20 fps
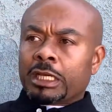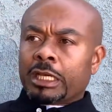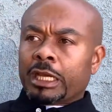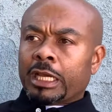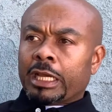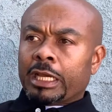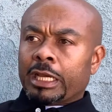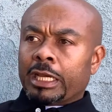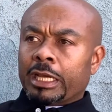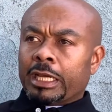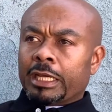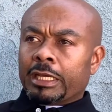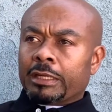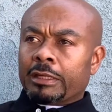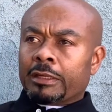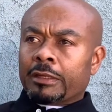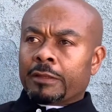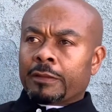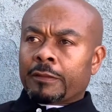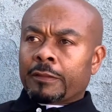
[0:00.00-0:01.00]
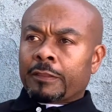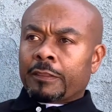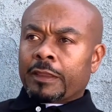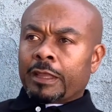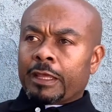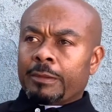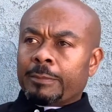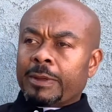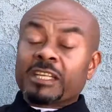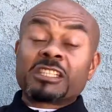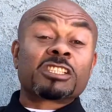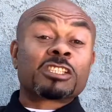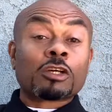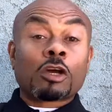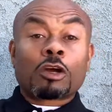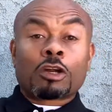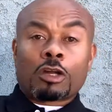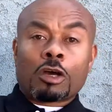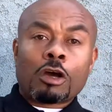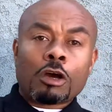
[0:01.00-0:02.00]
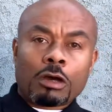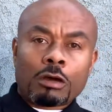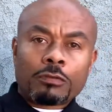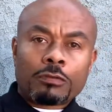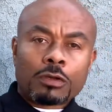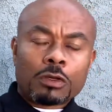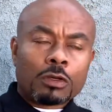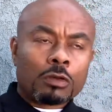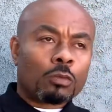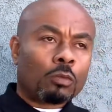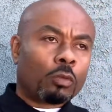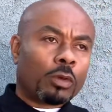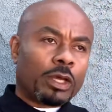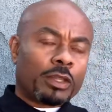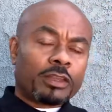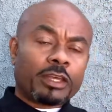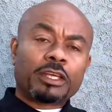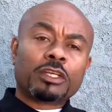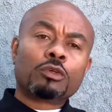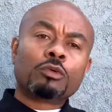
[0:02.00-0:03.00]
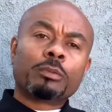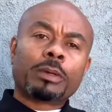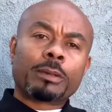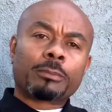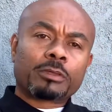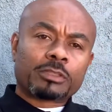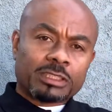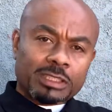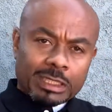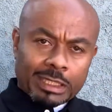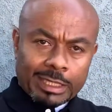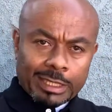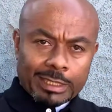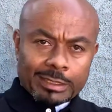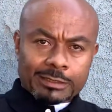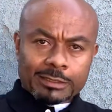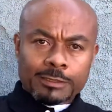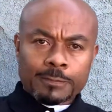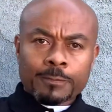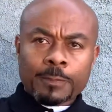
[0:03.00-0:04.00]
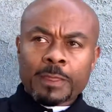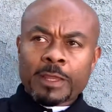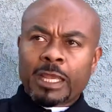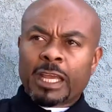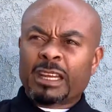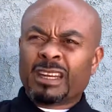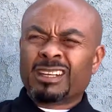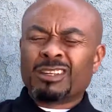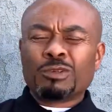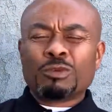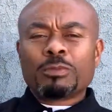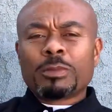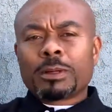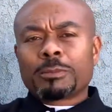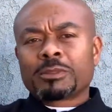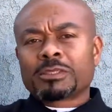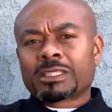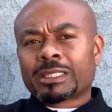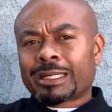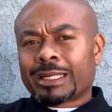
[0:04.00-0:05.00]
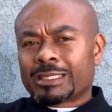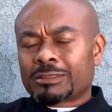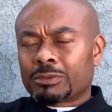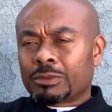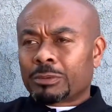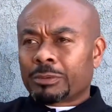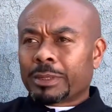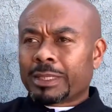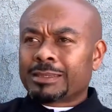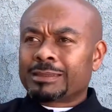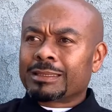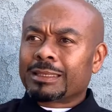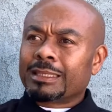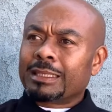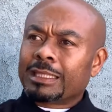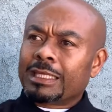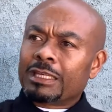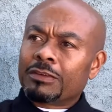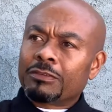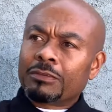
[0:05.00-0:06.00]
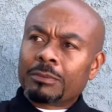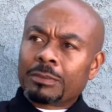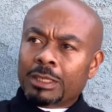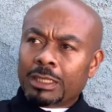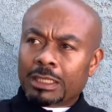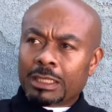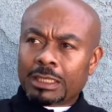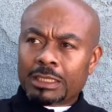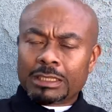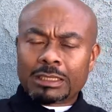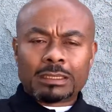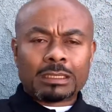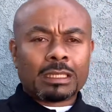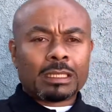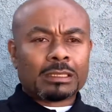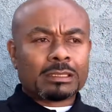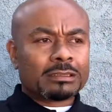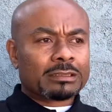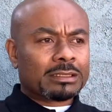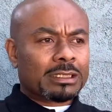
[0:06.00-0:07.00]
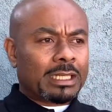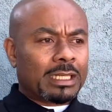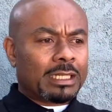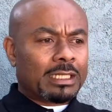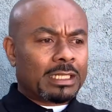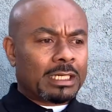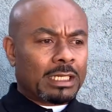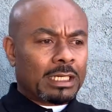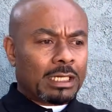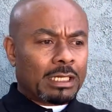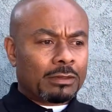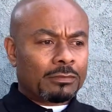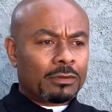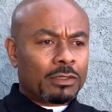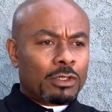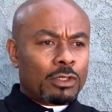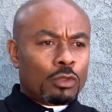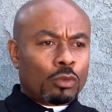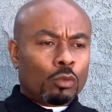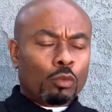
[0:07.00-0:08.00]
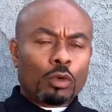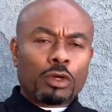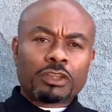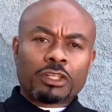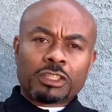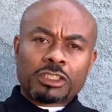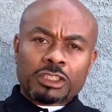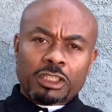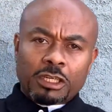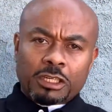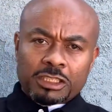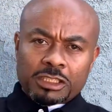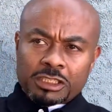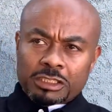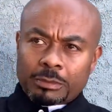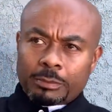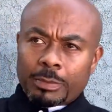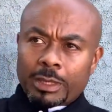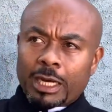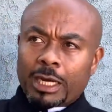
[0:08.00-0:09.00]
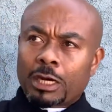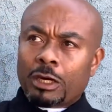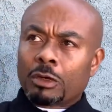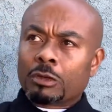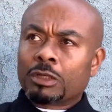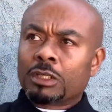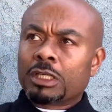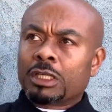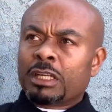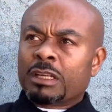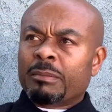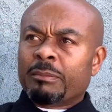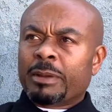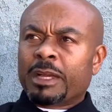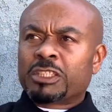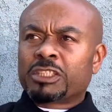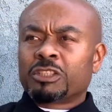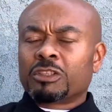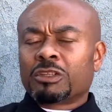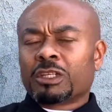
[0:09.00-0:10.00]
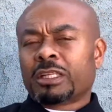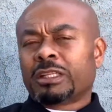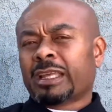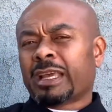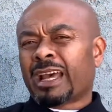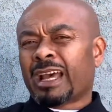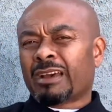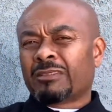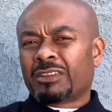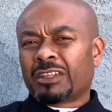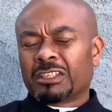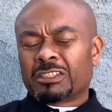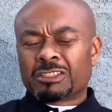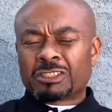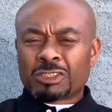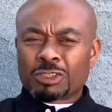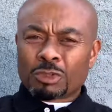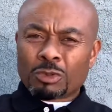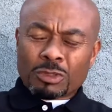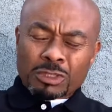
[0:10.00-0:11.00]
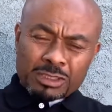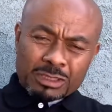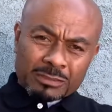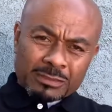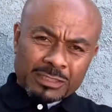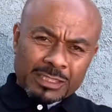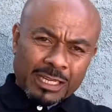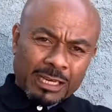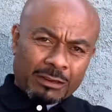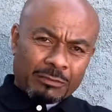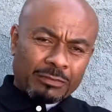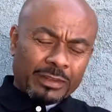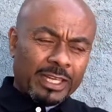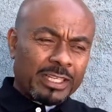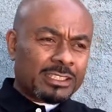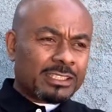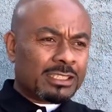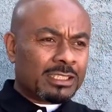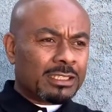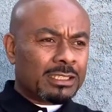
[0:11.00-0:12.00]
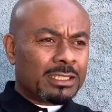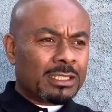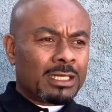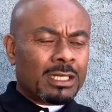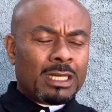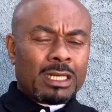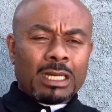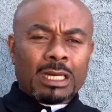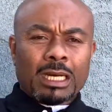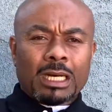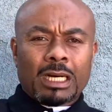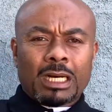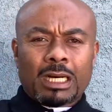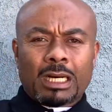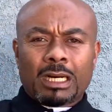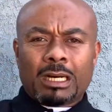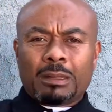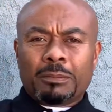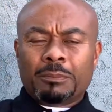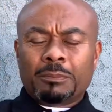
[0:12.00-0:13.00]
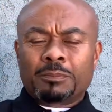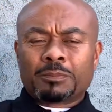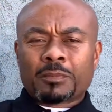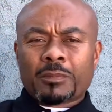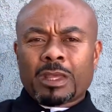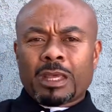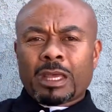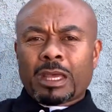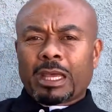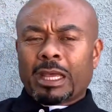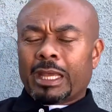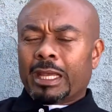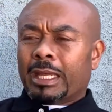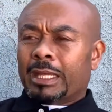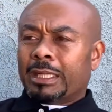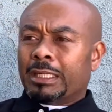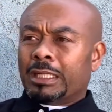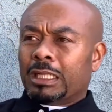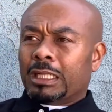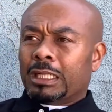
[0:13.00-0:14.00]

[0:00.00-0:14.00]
and they may start off with a new members class, and a new members class will basically give them a good understanding of what the church is about, make sure that they have the assurance of salvation, and